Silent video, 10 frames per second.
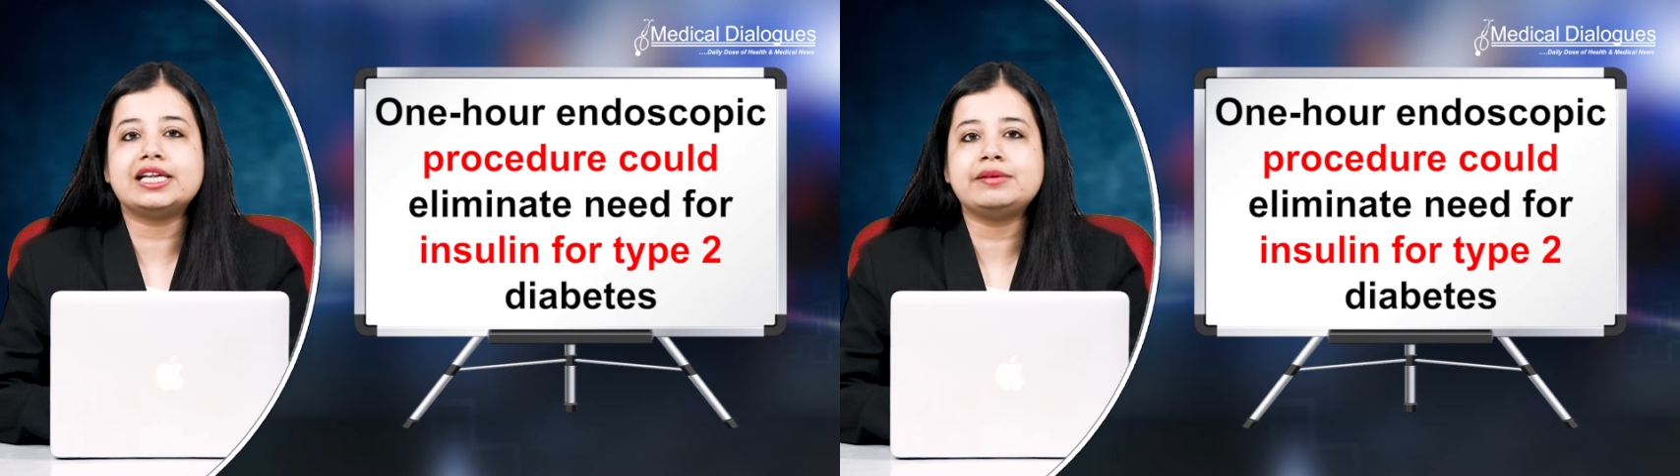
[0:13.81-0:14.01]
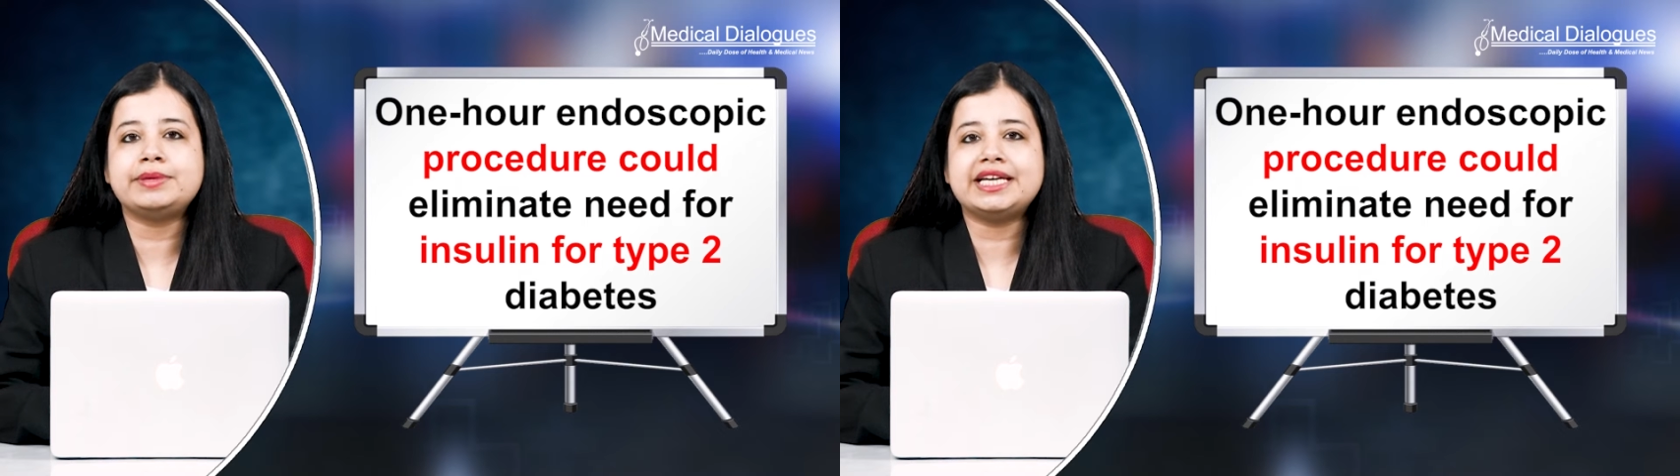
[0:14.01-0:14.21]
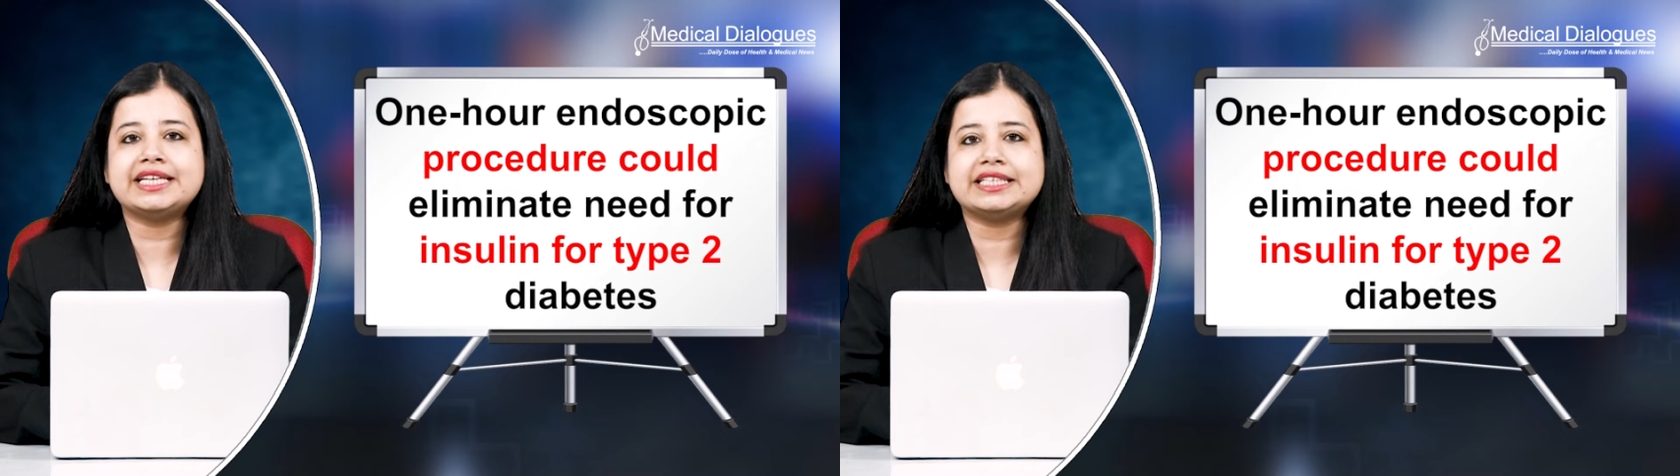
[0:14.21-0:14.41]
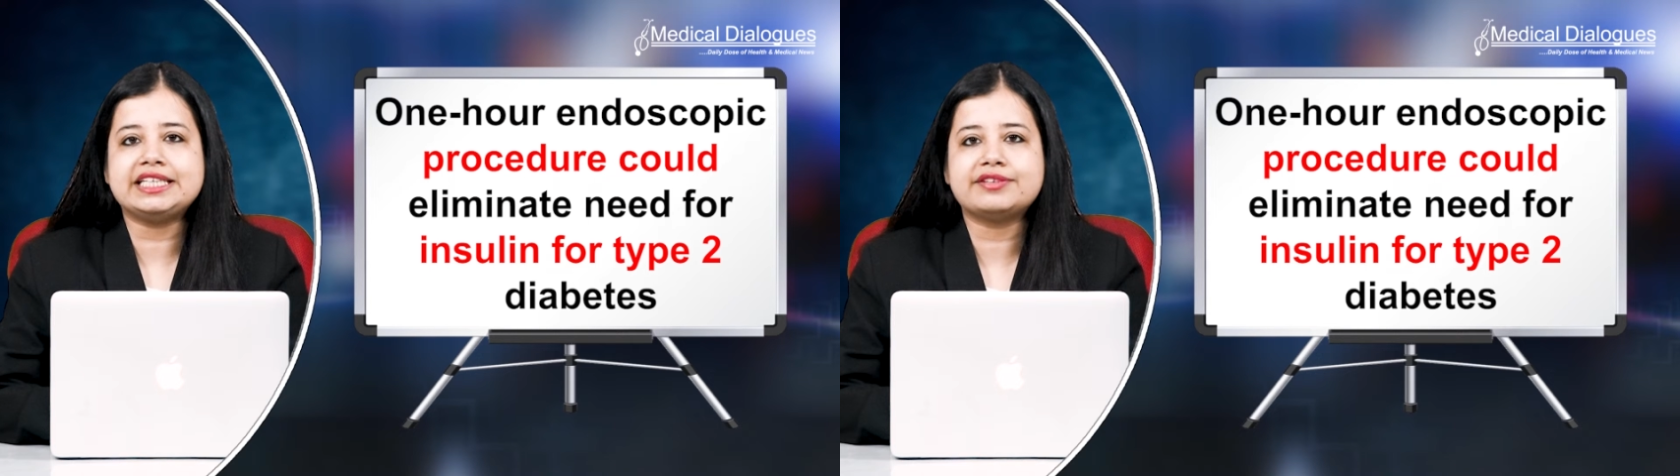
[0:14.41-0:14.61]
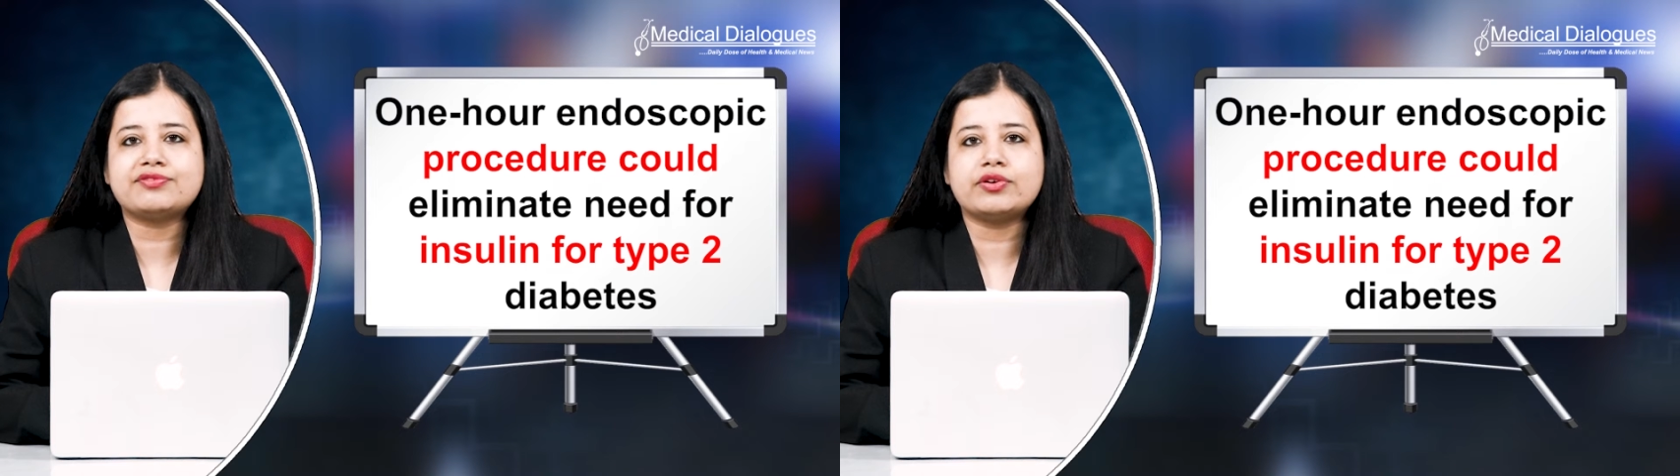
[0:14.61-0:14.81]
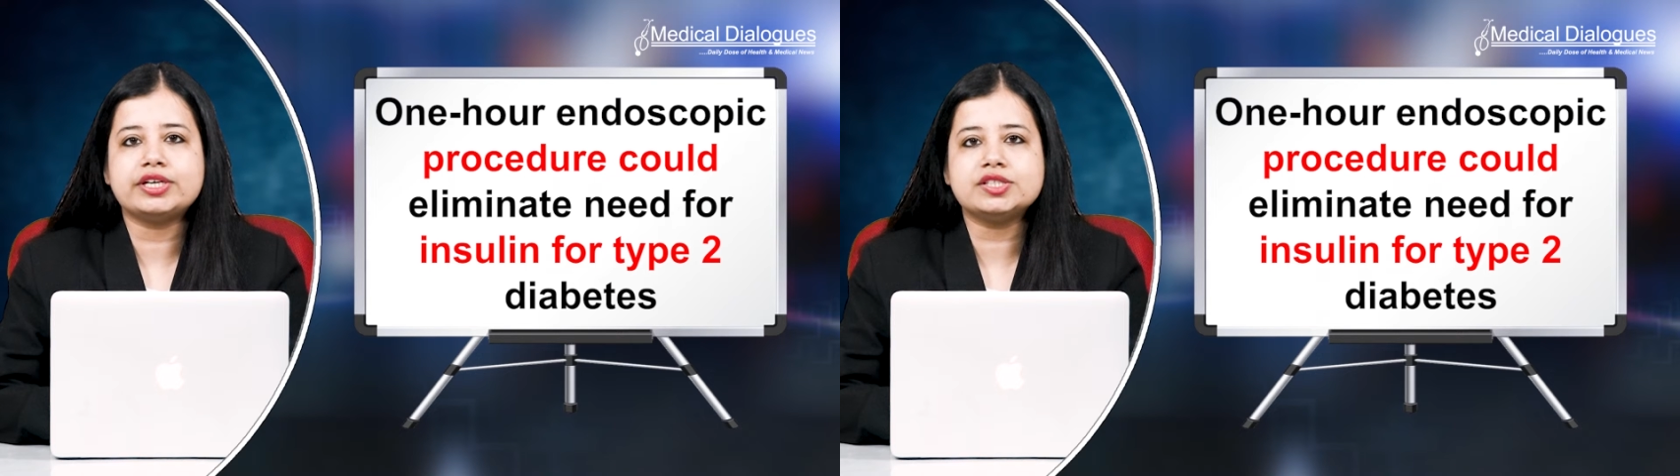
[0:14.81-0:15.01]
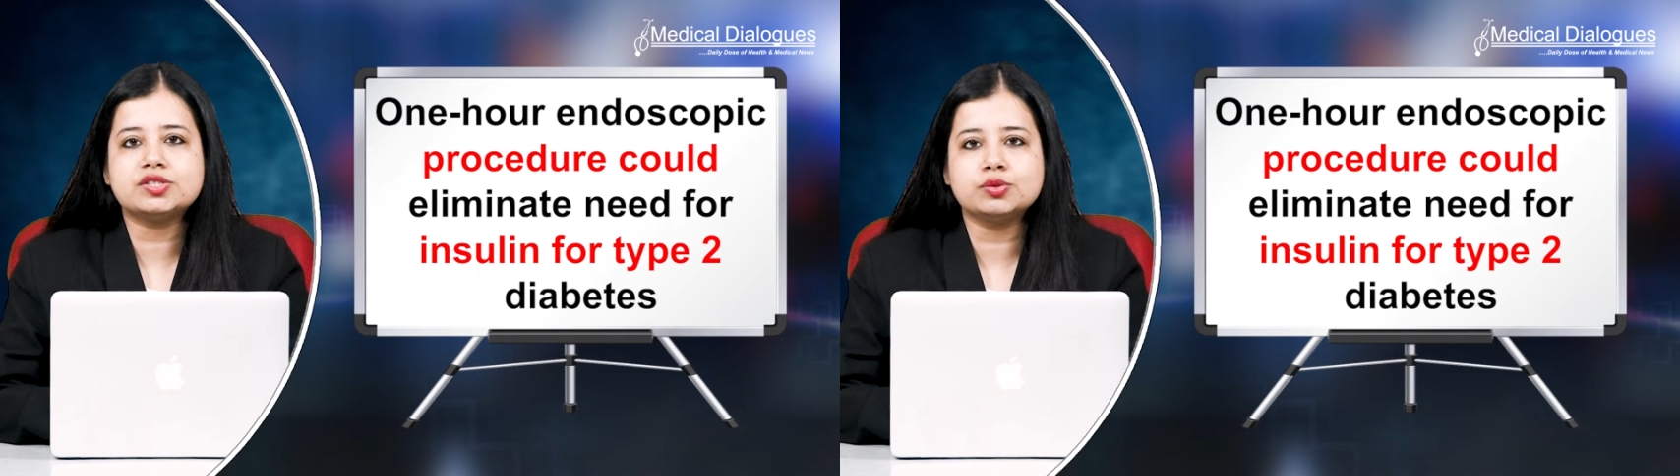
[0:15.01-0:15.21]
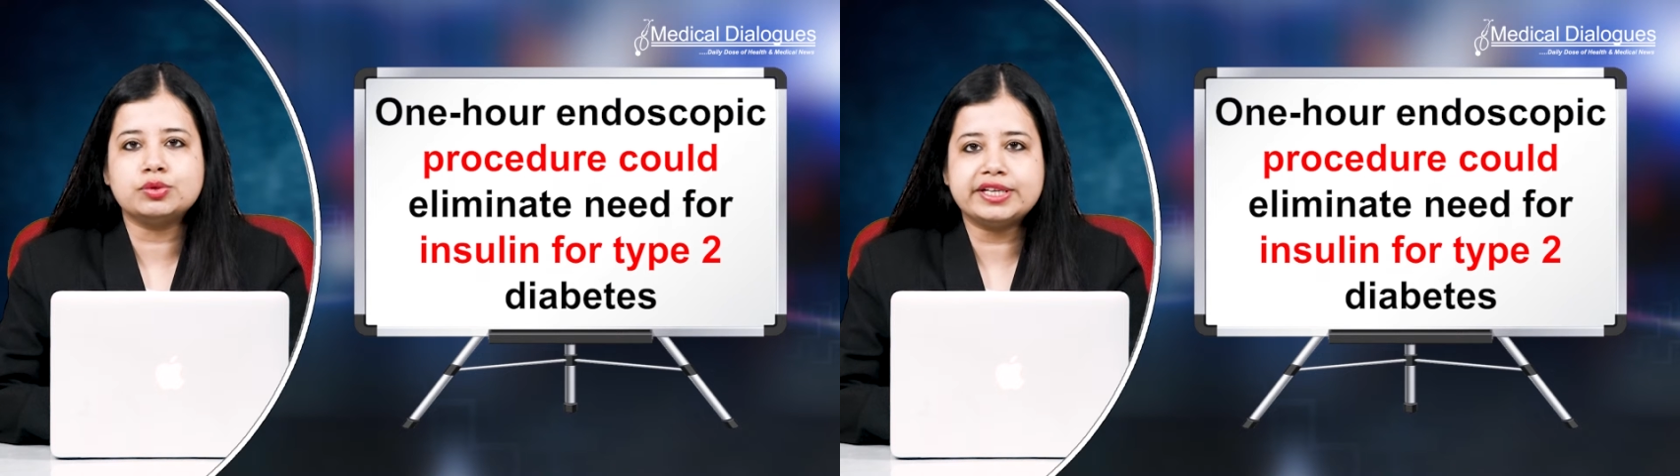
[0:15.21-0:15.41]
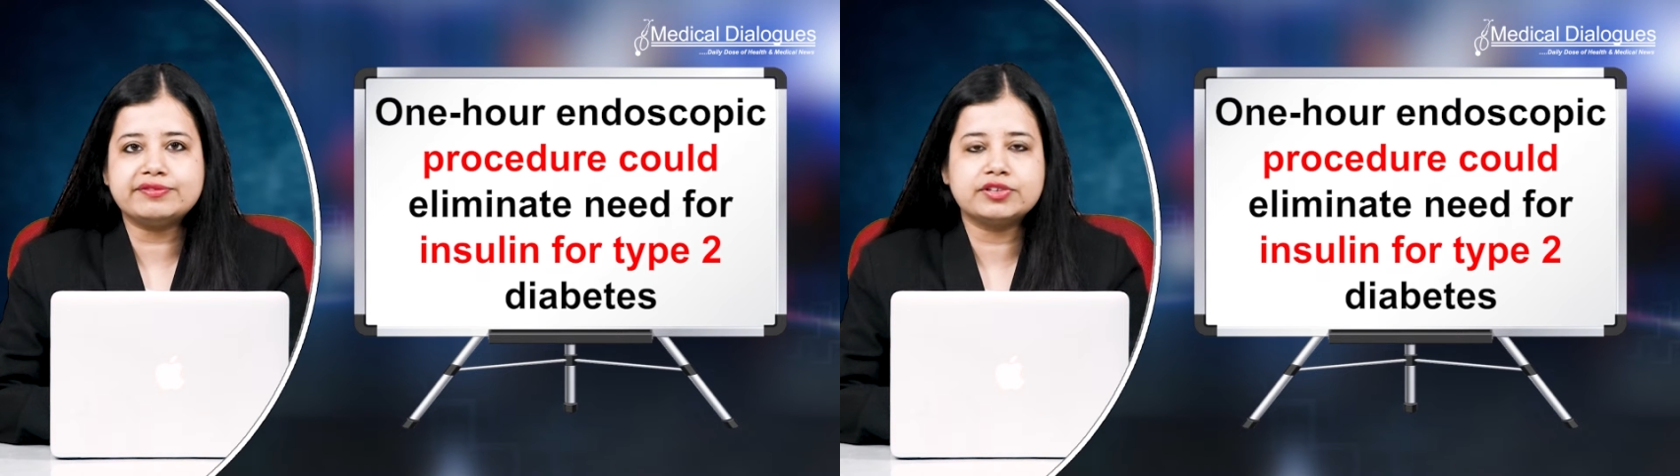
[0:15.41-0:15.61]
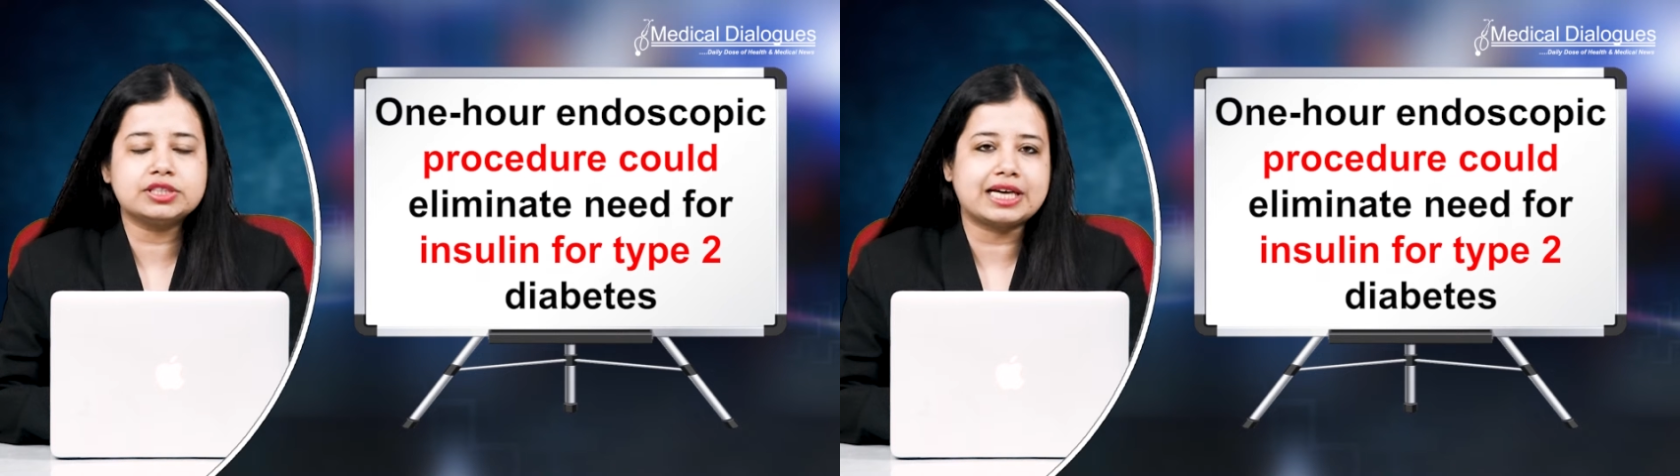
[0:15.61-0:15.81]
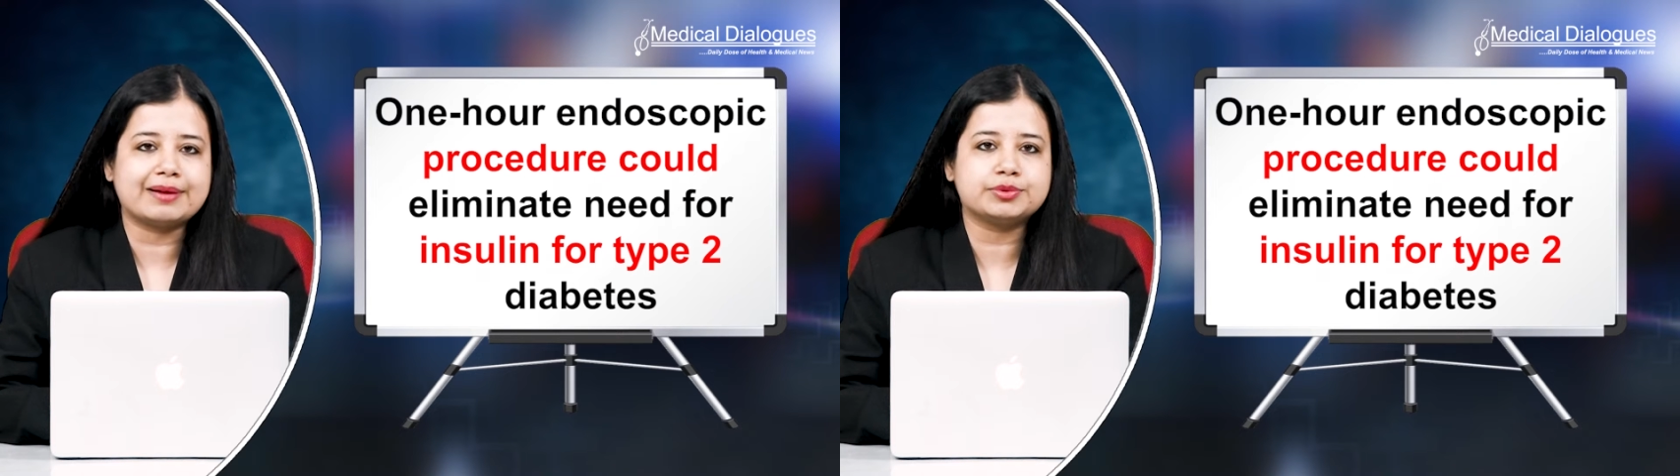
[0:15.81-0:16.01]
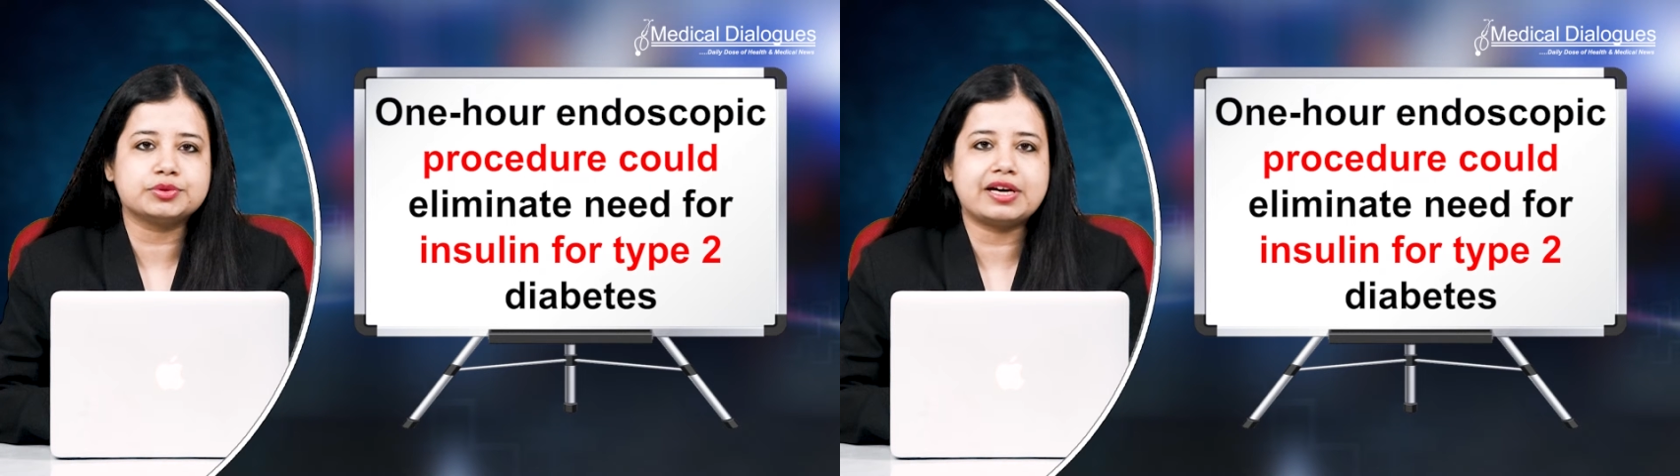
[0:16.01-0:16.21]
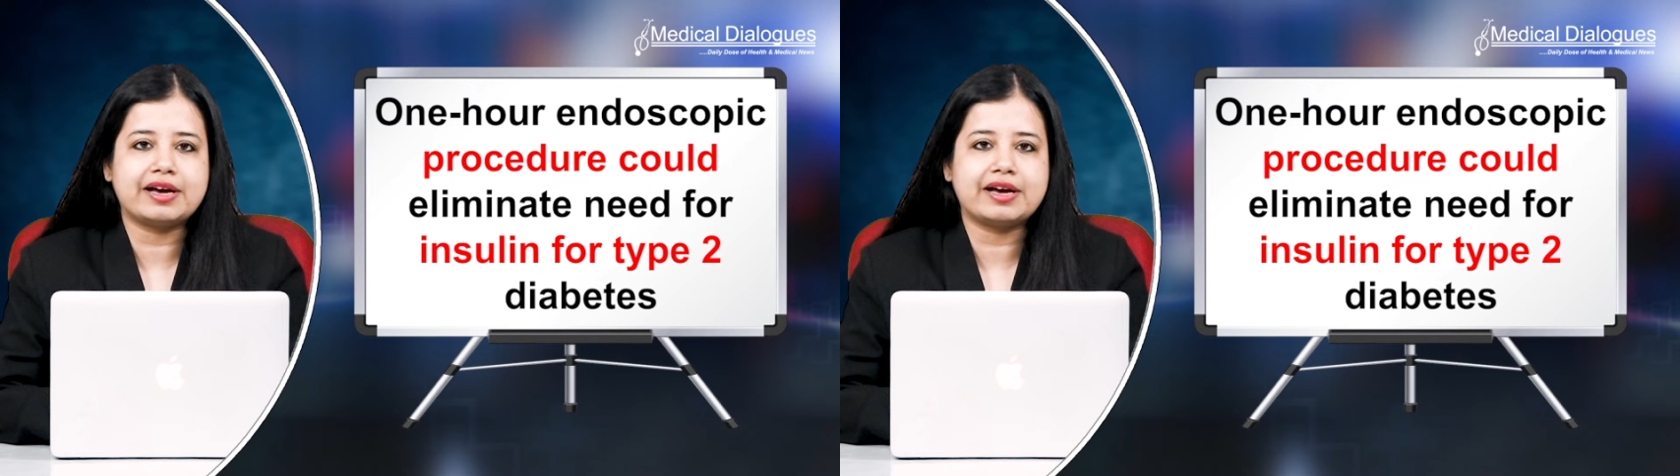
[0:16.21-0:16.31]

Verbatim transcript: eliminate need for insulin for type 2